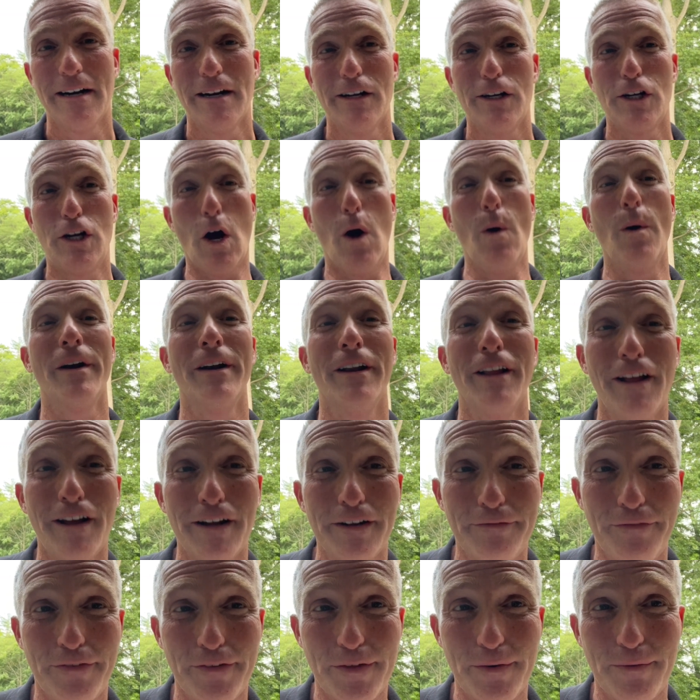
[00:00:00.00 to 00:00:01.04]
Going
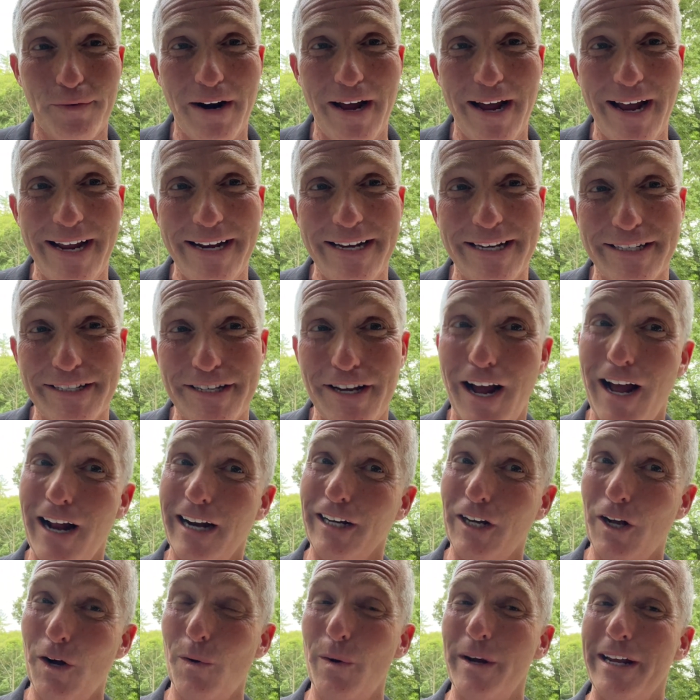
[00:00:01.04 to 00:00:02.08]
along for the ride is
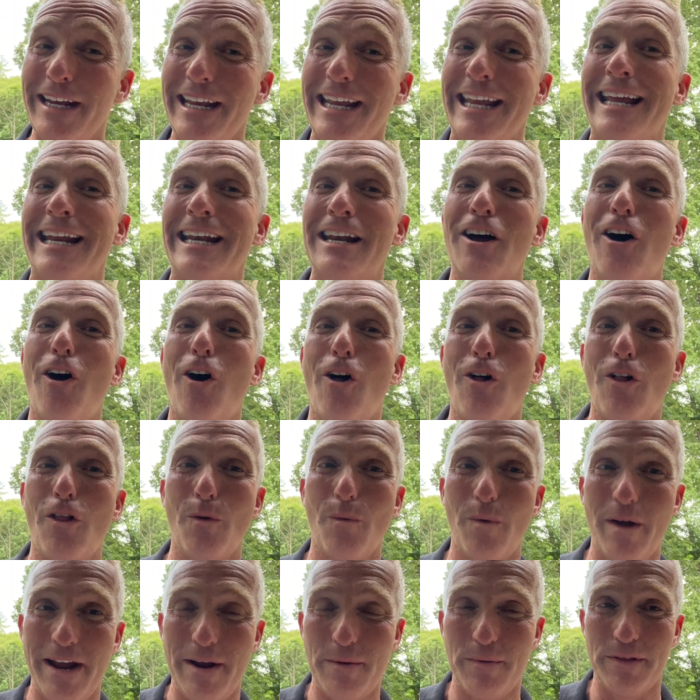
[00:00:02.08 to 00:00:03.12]
not going in all the
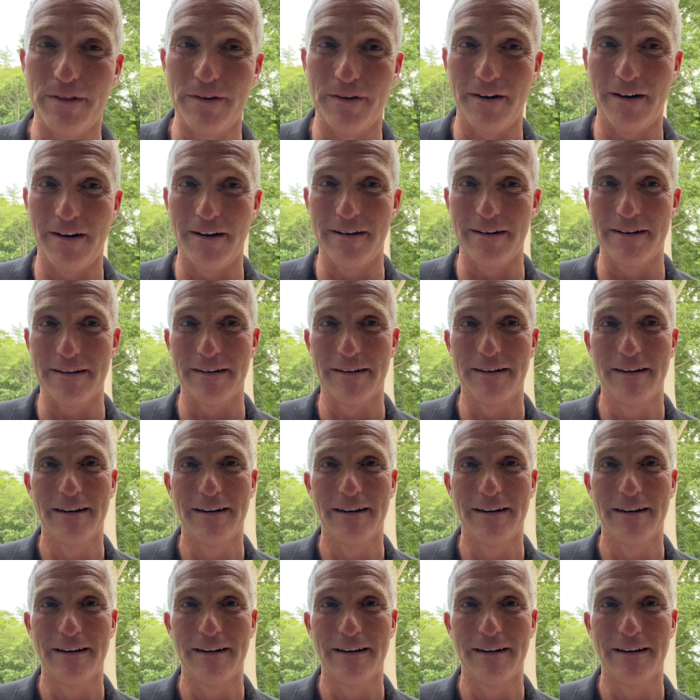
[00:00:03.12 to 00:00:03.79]
way with your heart.